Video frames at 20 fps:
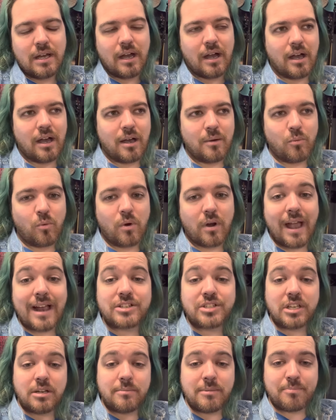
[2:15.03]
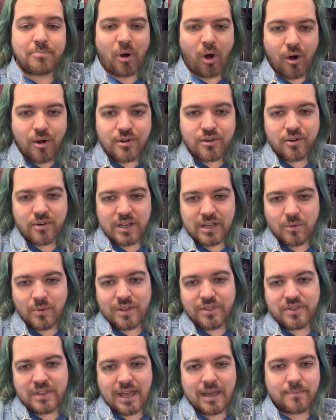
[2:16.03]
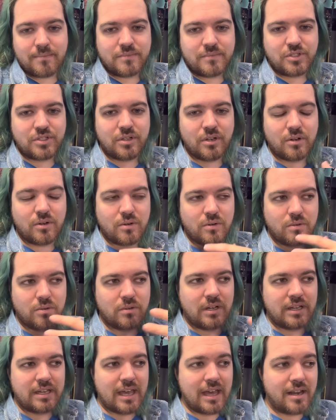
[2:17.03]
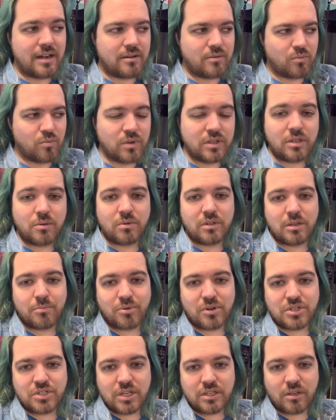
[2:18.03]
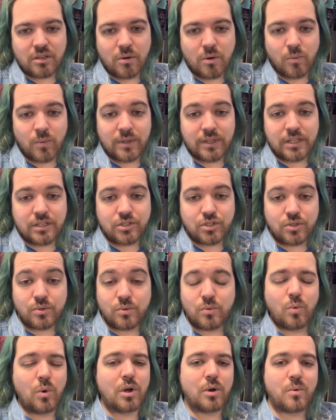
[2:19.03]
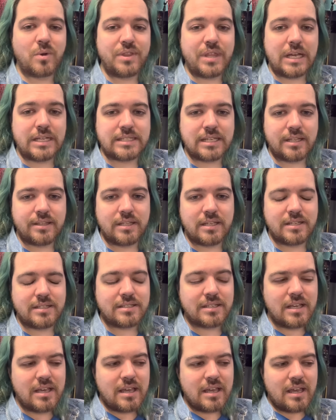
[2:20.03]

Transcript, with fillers: Um, we're actually going to be partnering with them. So again, really, really appreciate they were willing to work with us on this.